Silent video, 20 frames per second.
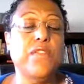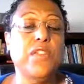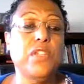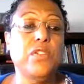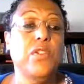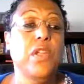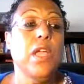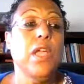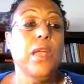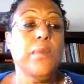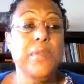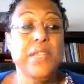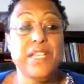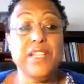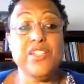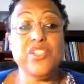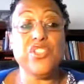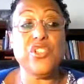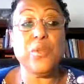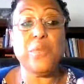view,
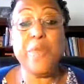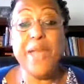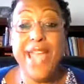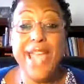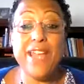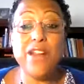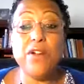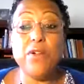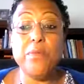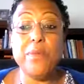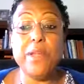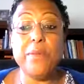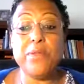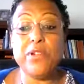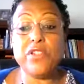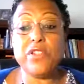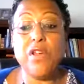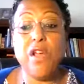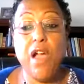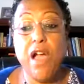because your panel
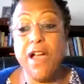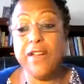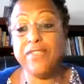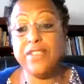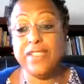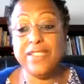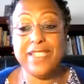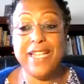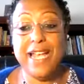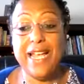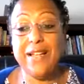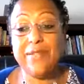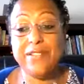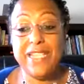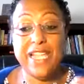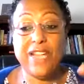members are oftentimes,